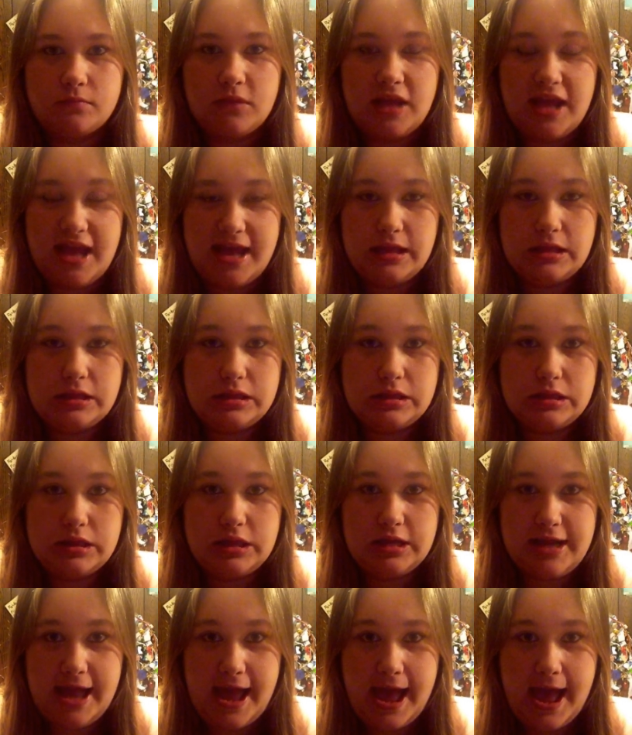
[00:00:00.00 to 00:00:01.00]
get
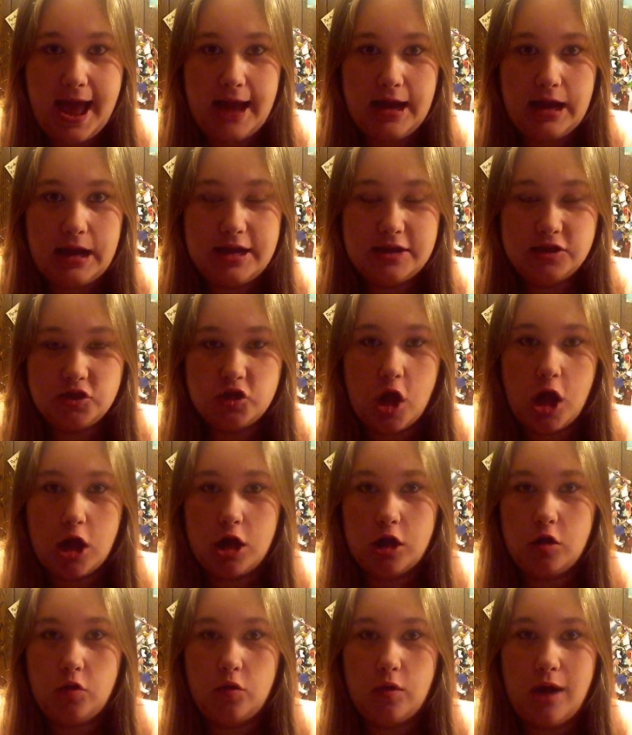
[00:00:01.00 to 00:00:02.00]
the dad and his
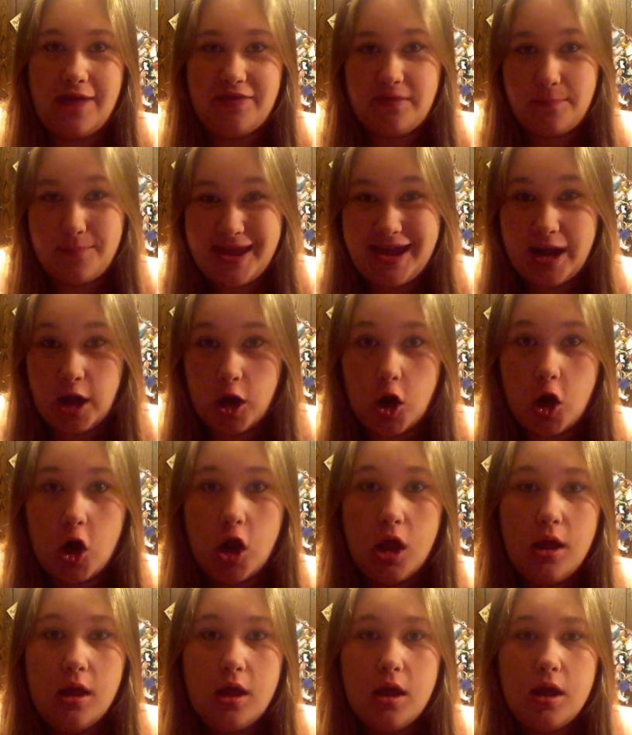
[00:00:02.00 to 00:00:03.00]
daughter, who were at the pier.
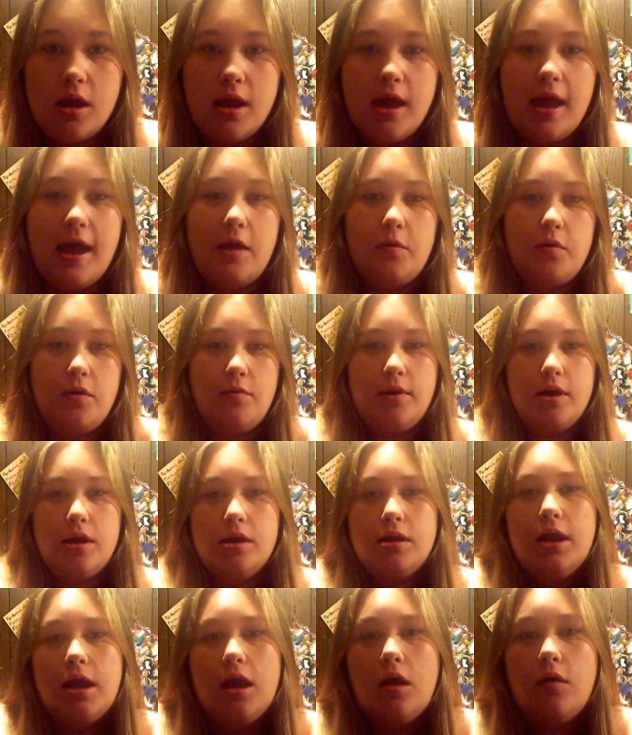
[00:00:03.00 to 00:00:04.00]
And we
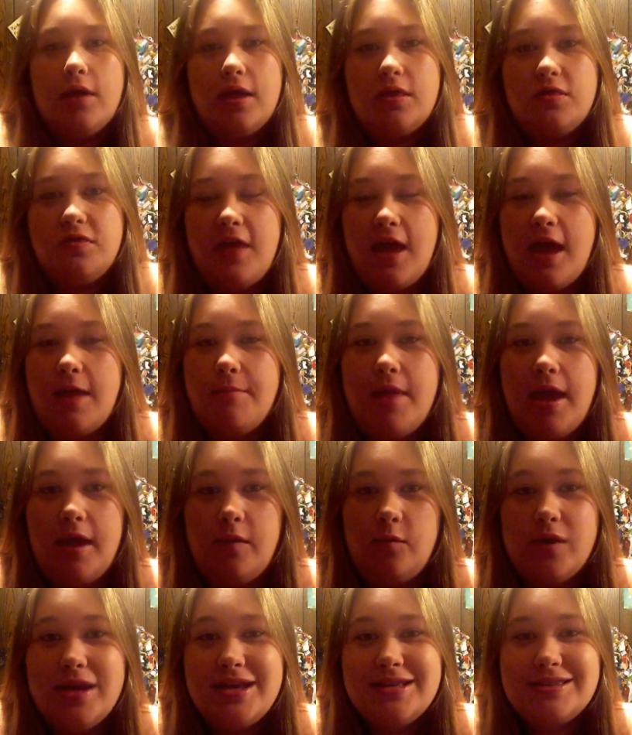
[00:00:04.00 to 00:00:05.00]
went to go get them,
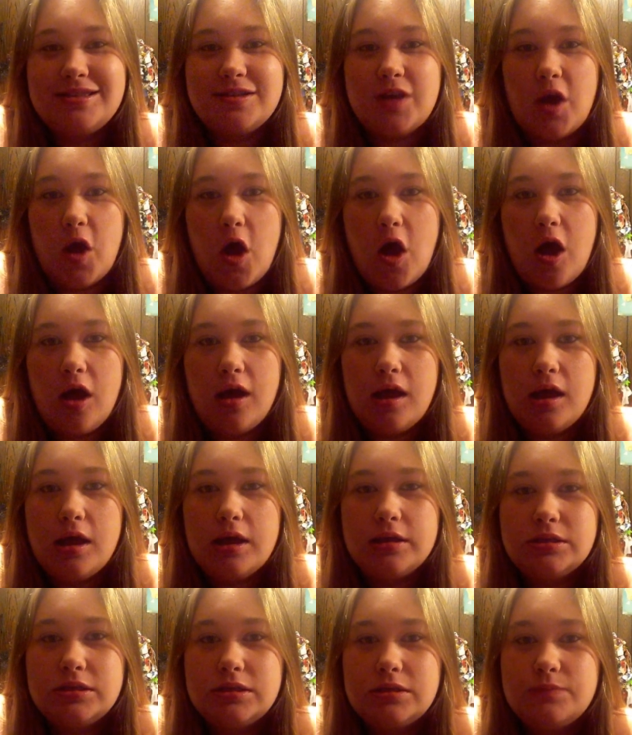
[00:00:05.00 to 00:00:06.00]
and we saw
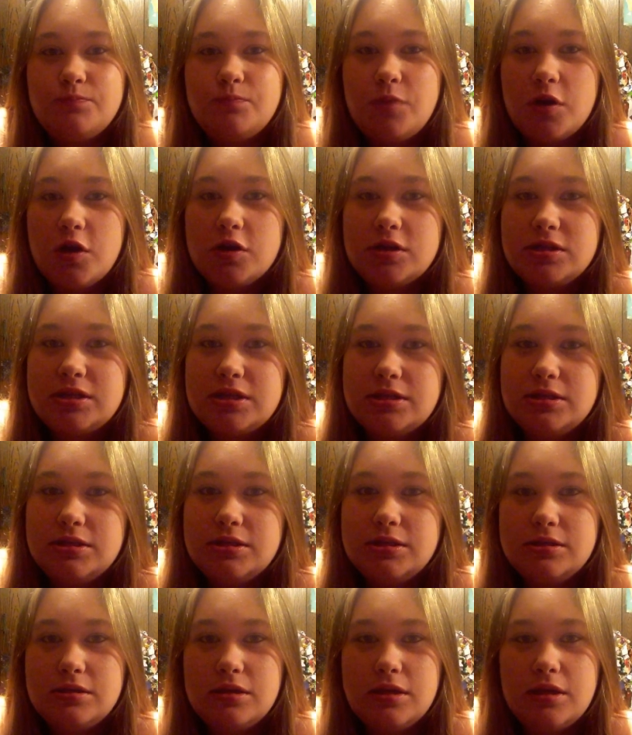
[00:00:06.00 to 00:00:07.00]
a
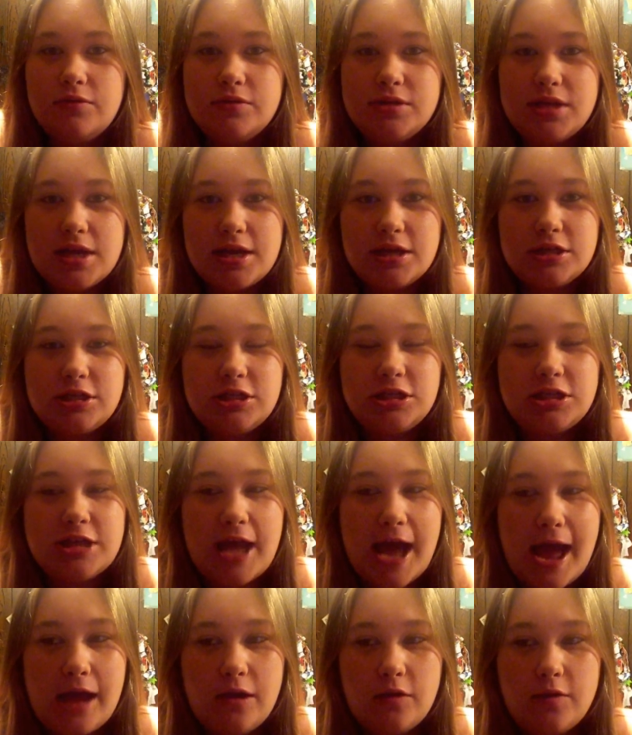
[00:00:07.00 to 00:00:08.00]
person. It was like a
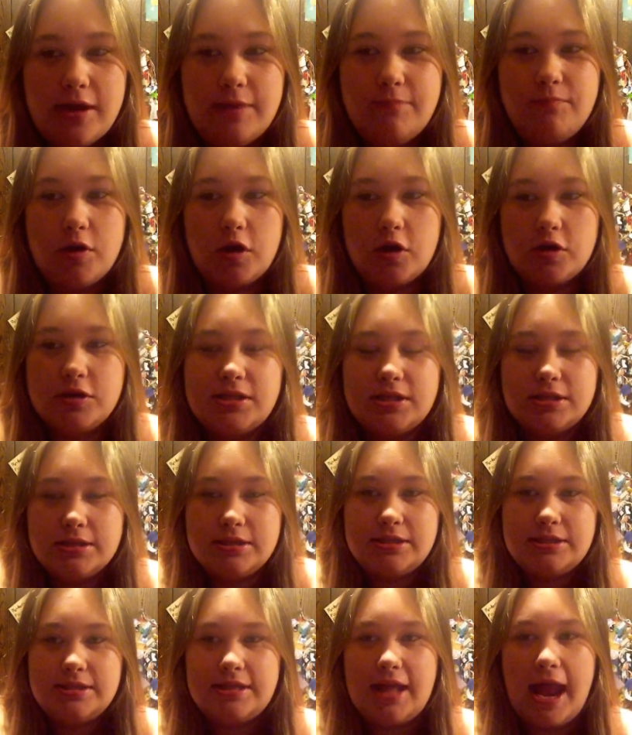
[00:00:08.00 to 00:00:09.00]
shadowy
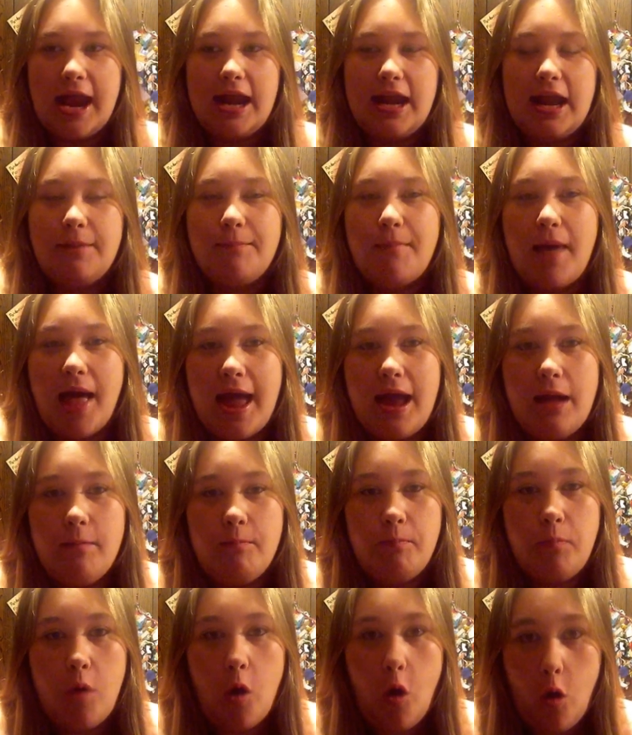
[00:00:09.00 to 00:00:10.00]
person standing by a
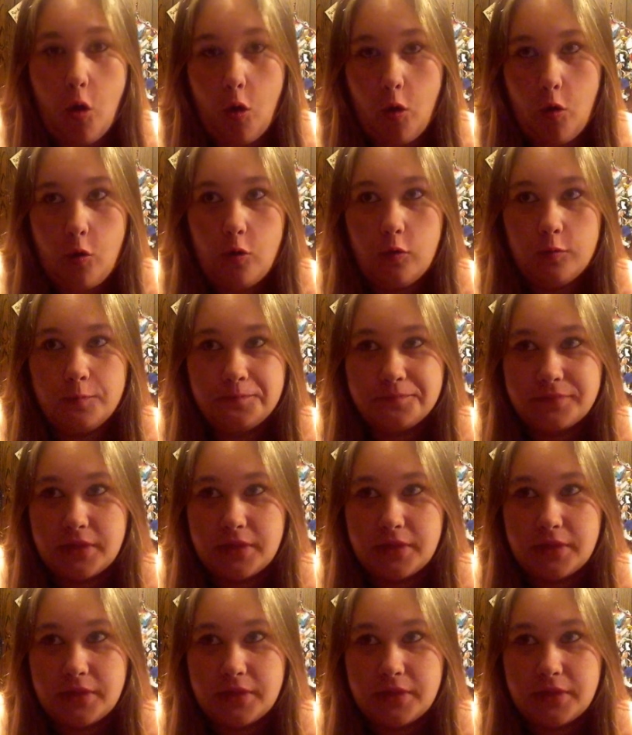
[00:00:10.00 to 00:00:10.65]
pole.